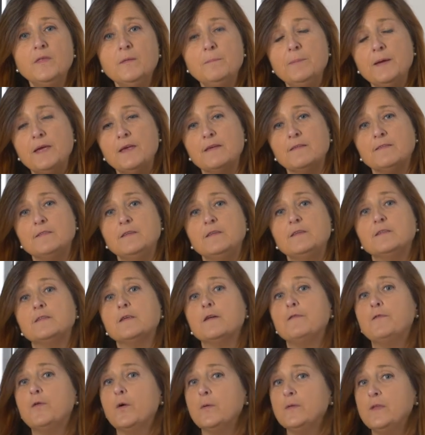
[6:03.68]
the basis
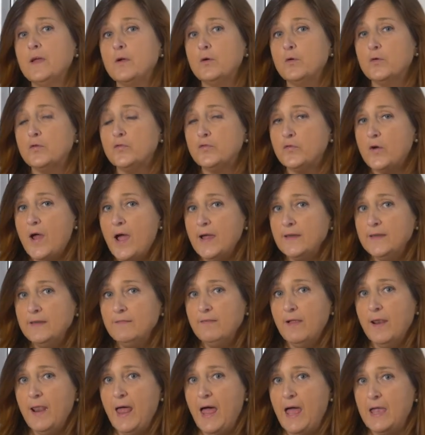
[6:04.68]
for the
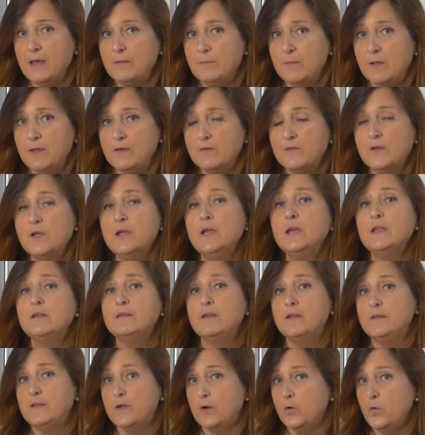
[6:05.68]
constructive alignment
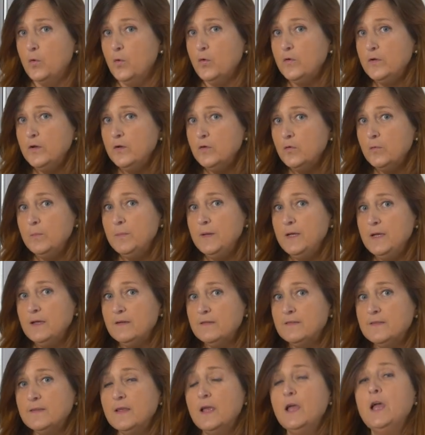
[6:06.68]
that, according to
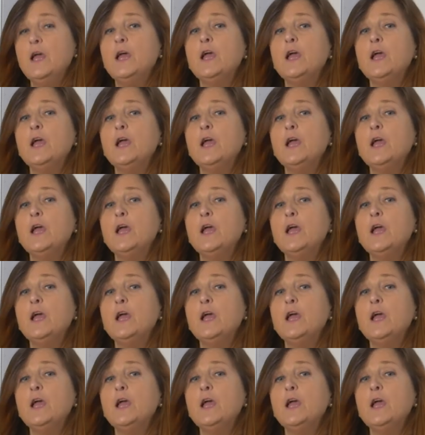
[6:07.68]
Biggs,